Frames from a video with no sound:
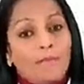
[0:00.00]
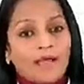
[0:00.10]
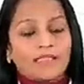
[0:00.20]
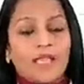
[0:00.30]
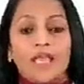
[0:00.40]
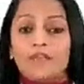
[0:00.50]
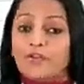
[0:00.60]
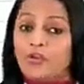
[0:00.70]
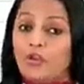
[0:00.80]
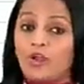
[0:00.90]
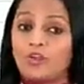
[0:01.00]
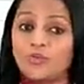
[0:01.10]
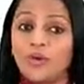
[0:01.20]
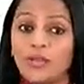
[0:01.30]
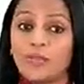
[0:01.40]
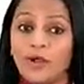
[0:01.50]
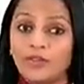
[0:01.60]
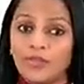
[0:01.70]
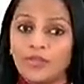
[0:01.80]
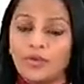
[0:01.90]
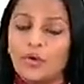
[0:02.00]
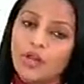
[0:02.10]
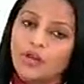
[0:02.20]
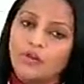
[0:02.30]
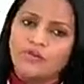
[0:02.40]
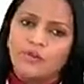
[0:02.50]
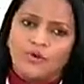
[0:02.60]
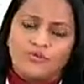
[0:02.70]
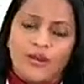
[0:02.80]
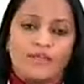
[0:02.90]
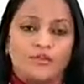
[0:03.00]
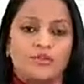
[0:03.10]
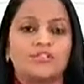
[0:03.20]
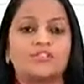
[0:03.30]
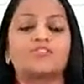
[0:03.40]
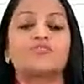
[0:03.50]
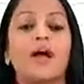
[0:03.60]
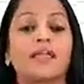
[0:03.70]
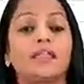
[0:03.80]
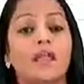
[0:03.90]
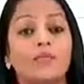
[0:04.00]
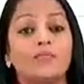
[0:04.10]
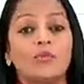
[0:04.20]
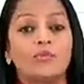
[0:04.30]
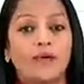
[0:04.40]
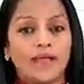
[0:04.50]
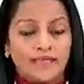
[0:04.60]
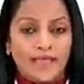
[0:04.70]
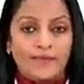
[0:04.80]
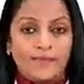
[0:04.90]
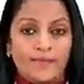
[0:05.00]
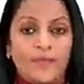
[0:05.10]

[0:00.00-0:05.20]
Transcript: But if you're not sure about the pin code, don't write. You can just write Mumbai there.